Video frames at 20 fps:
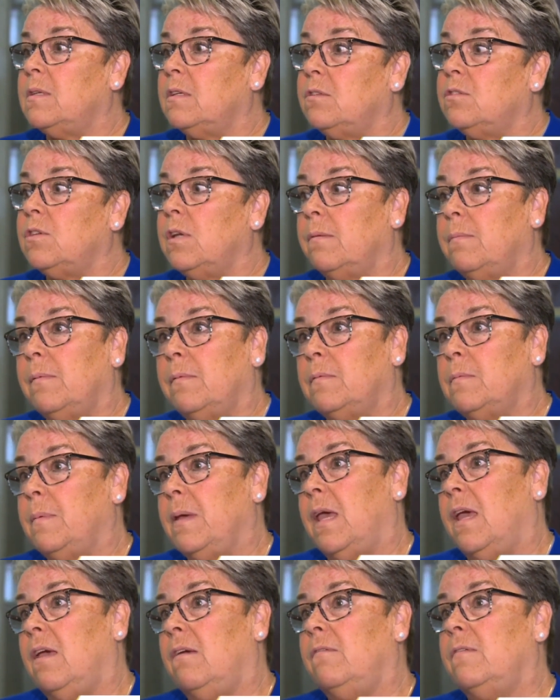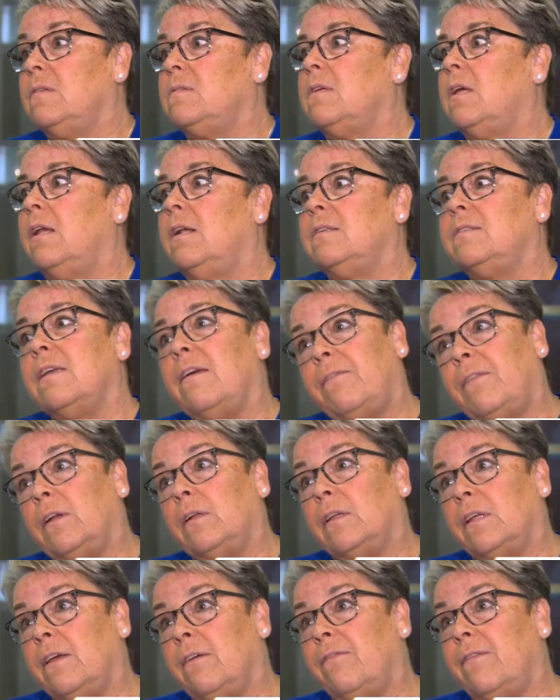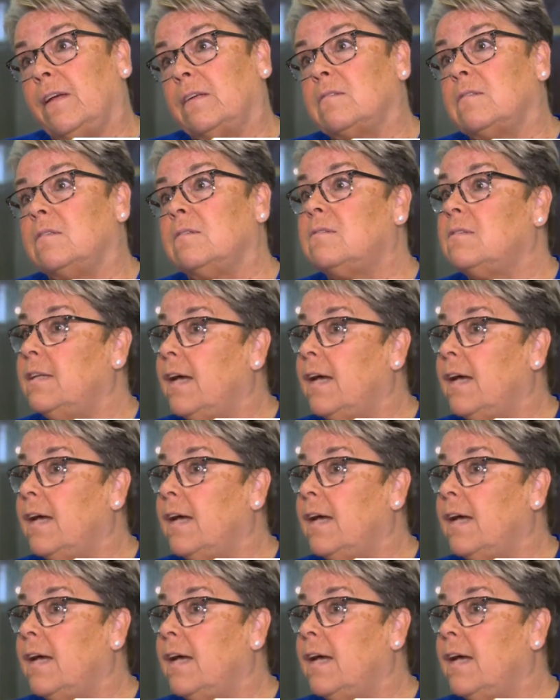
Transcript: such type of behaviors, and it definitely affects the